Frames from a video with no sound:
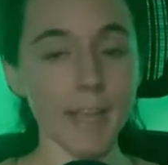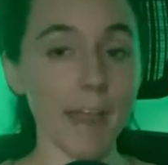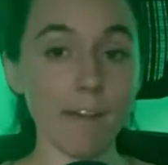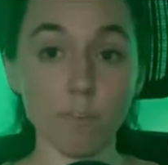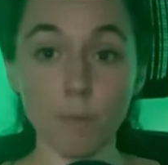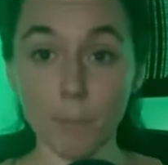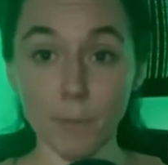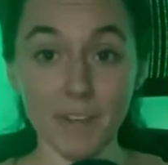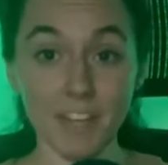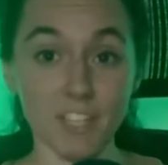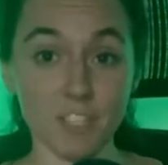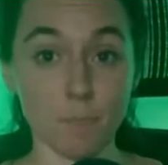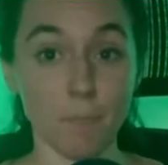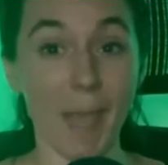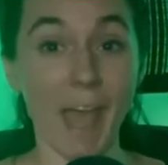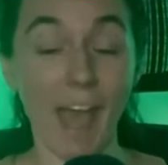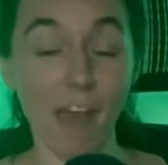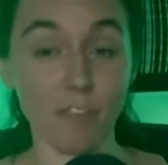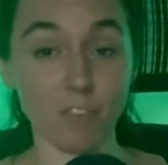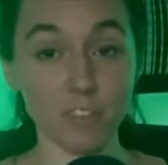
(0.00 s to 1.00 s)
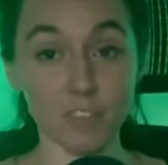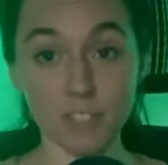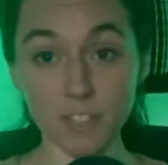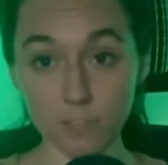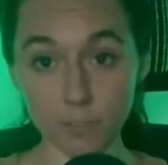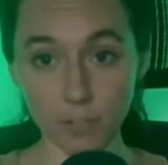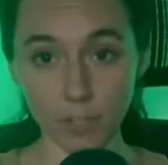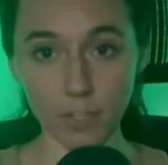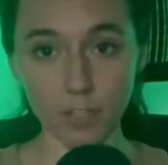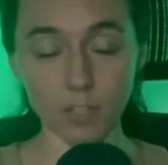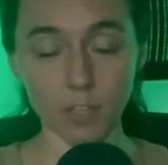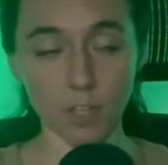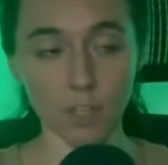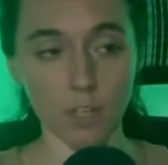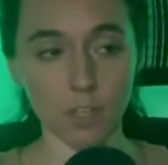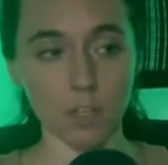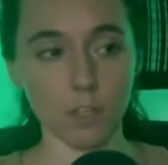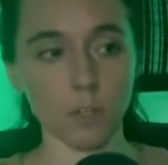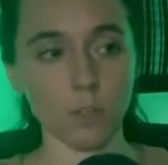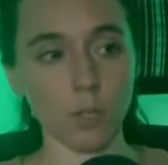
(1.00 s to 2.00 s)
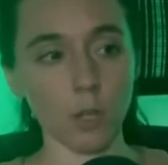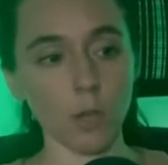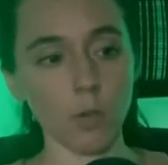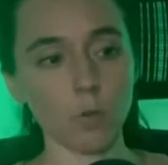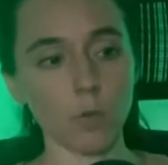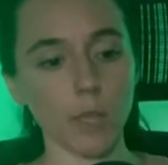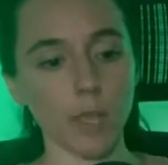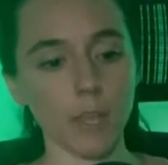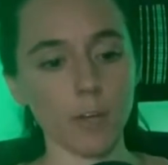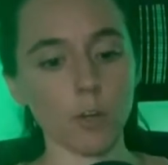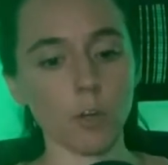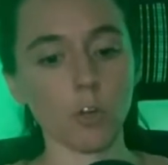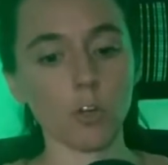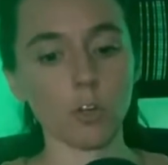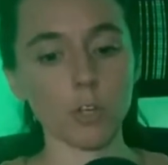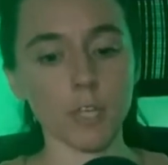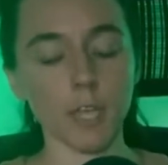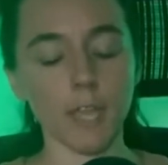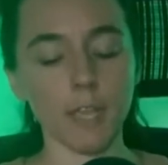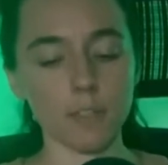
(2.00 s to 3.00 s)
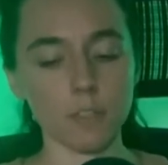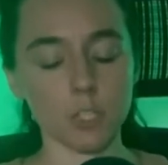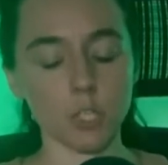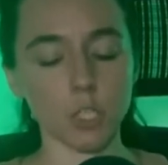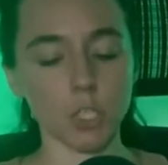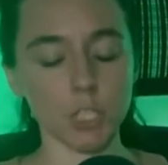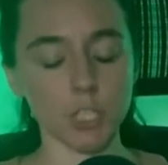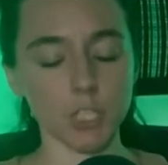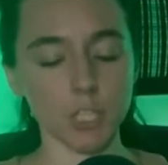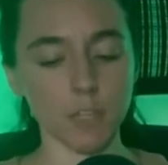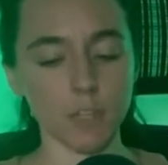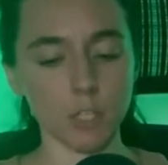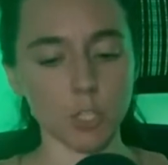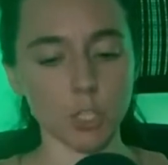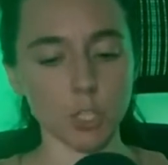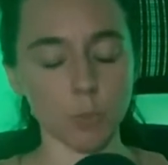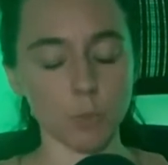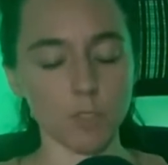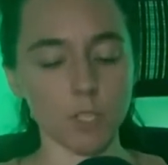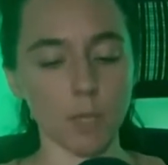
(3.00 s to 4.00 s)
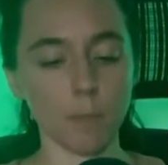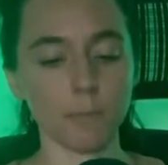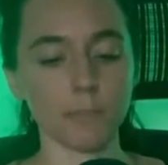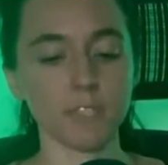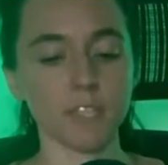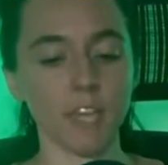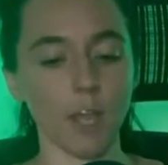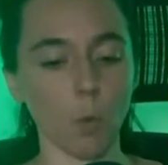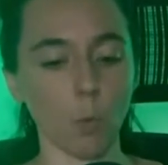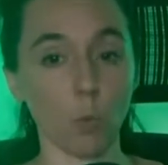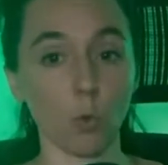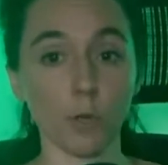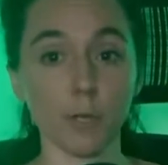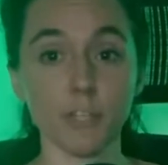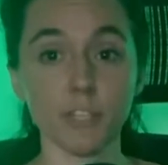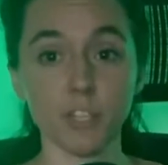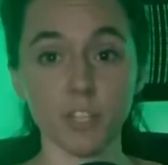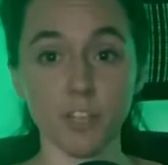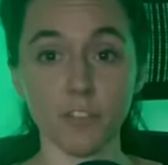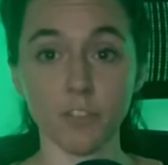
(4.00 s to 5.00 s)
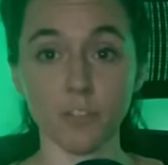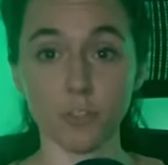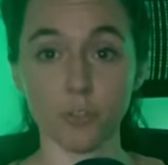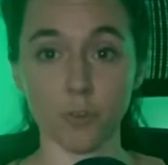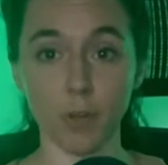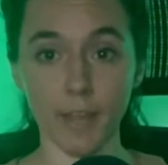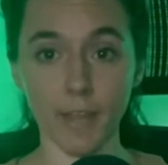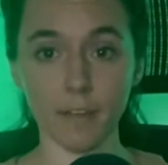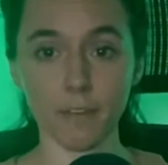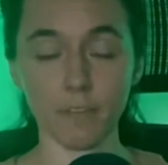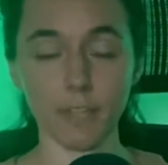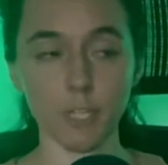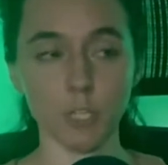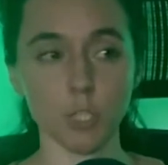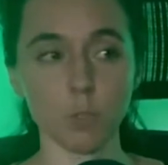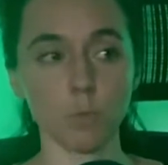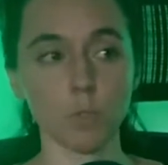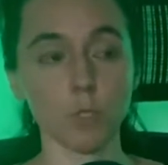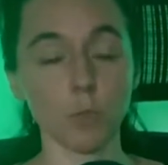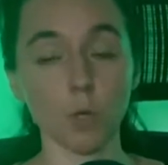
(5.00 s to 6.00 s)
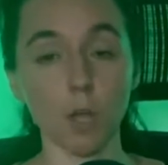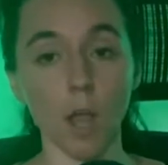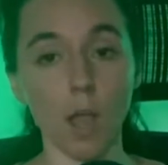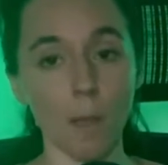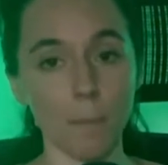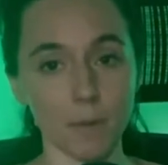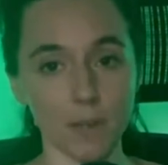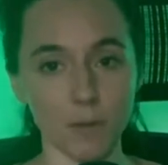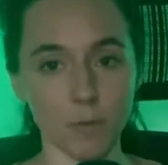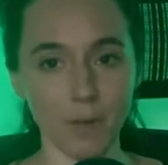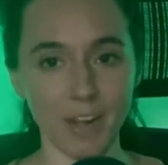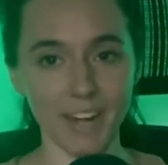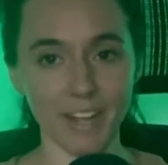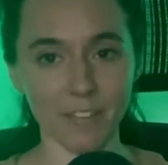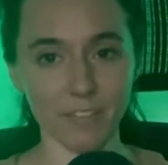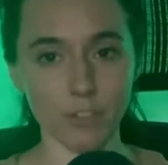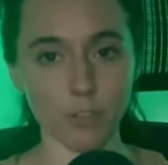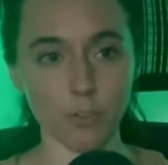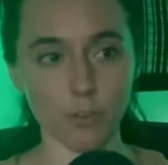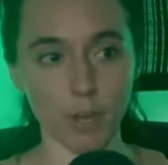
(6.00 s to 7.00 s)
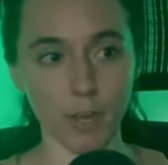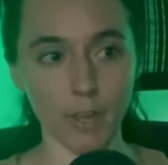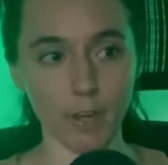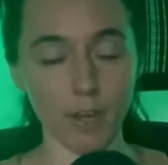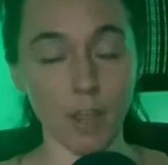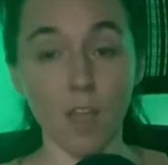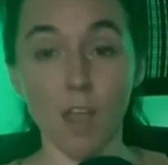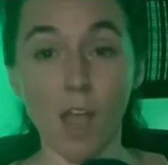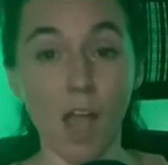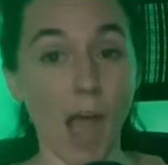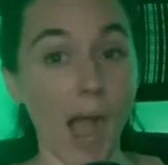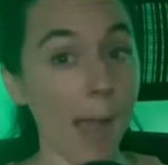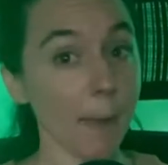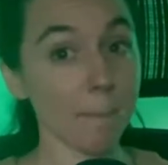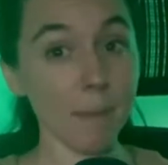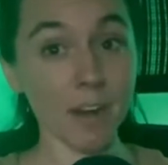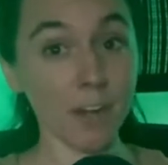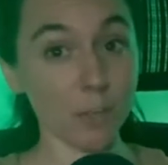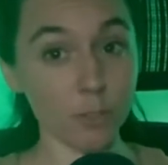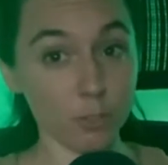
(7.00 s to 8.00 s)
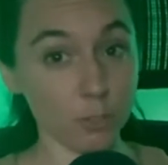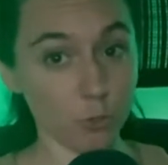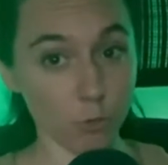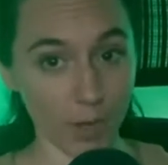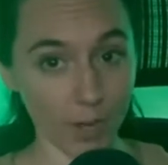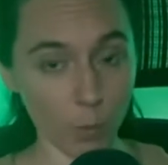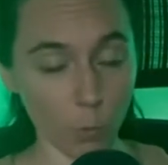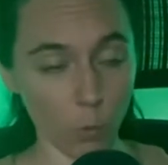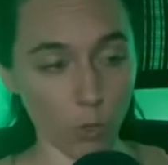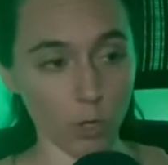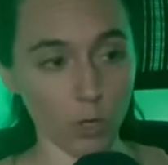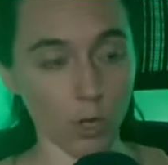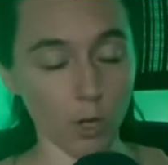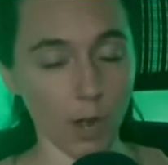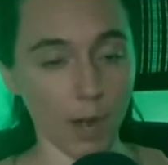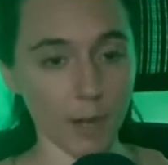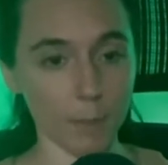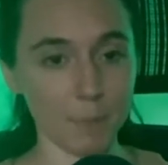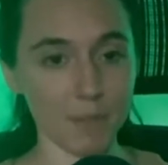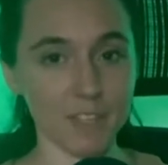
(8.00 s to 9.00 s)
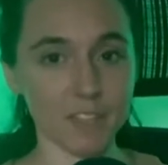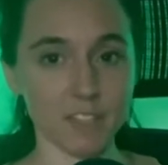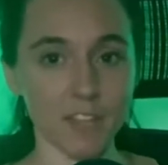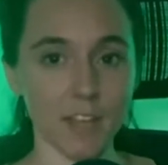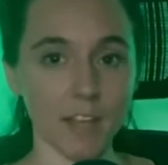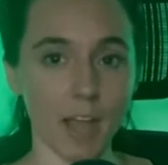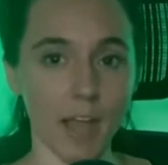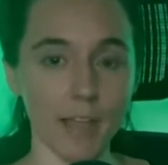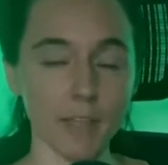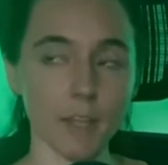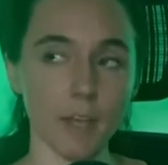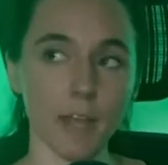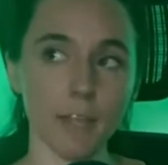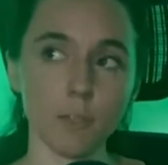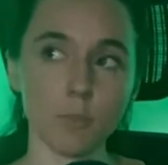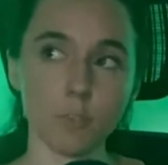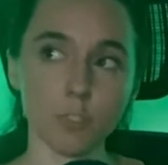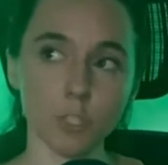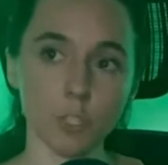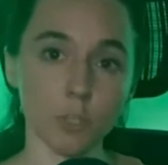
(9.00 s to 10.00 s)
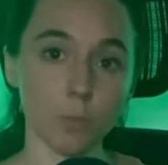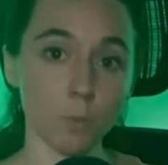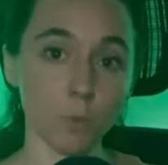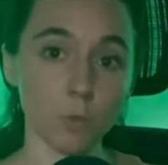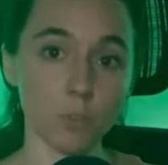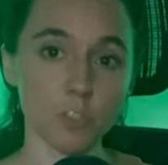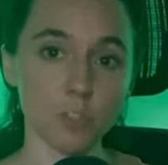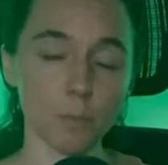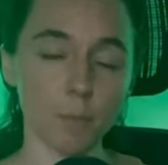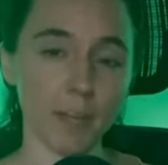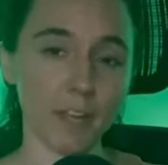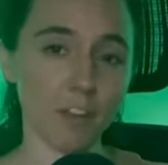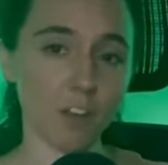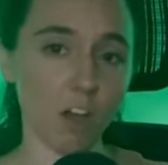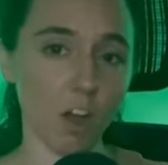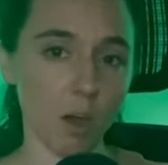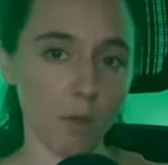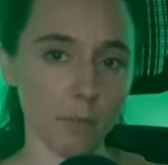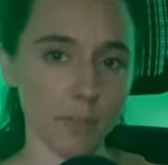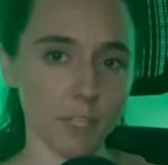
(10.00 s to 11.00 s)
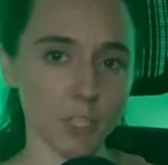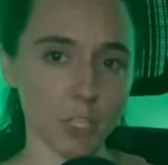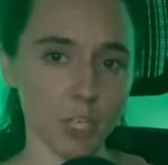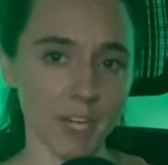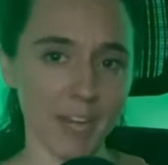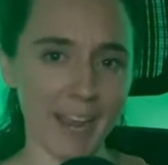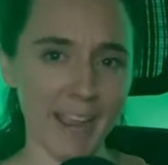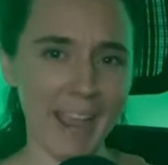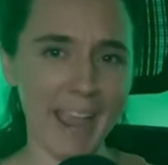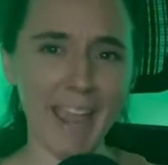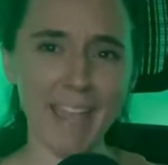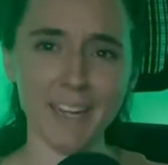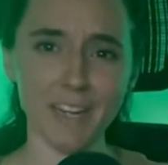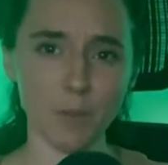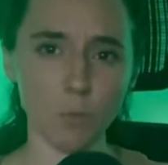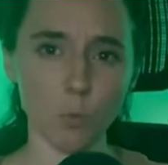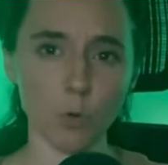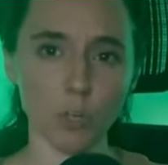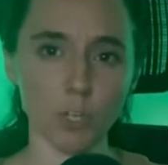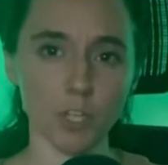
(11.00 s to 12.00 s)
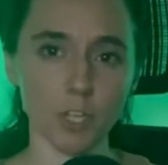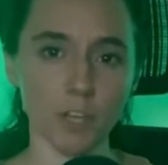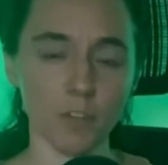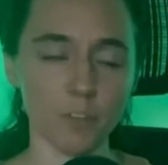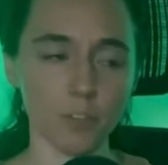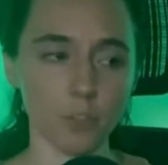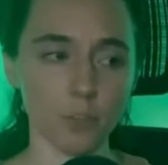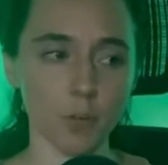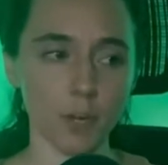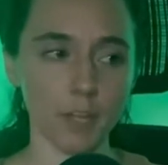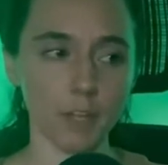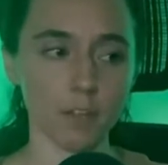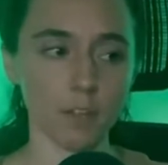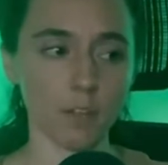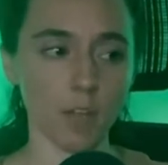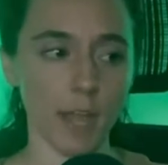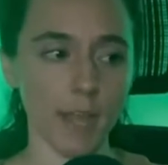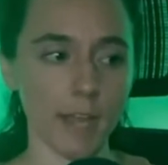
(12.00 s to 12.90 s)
Everybody's path is different. You know, in her case, she said that she was able to get work done on the train. Like she would do comedy writing on the train. I'm not a good train worker because I used to commute to my college and I hated working on the train.